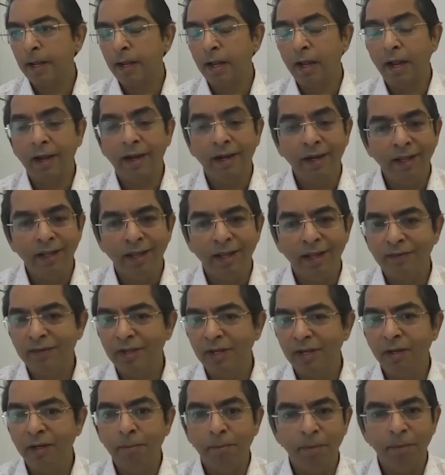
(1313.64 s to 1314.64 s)
ideas
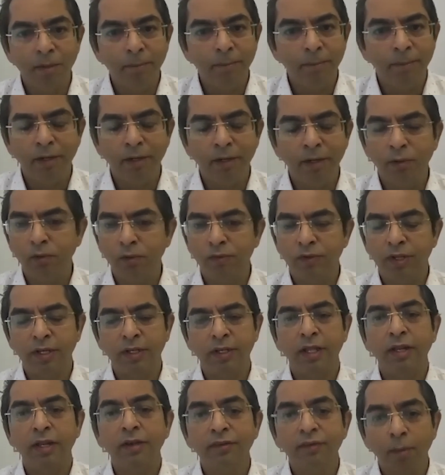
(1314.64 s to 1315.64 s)
and implement those,
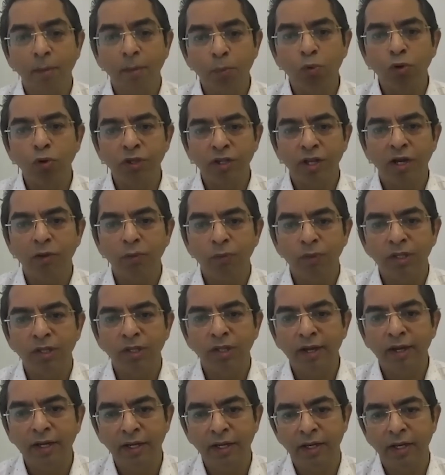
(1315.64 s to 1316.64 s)
and then support that with
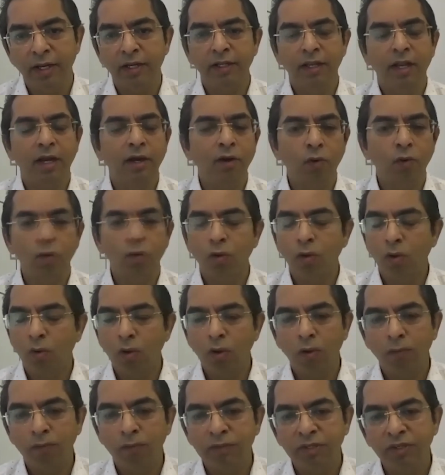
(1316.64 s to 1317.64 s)
IT. And that
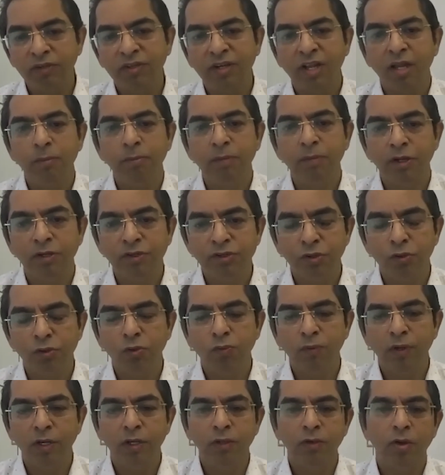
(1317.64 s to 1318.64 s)
all of these can be achieved
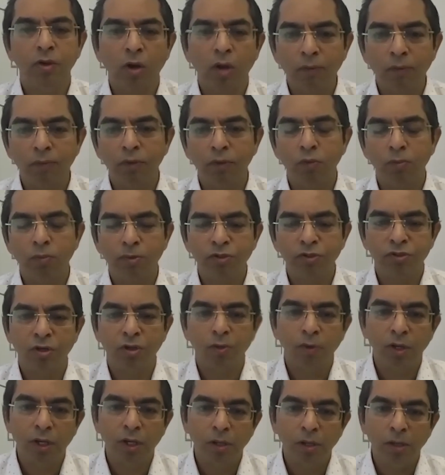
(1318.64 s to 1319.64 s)
when you have a robust
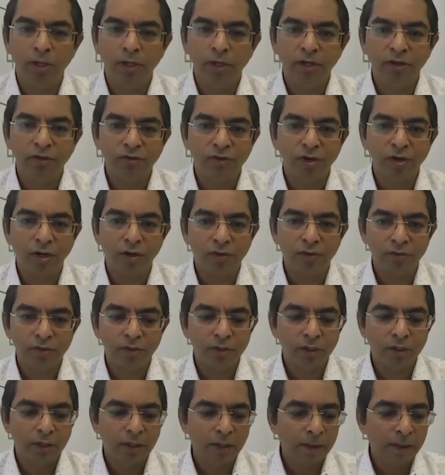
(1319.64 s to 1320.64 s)
availability strategy.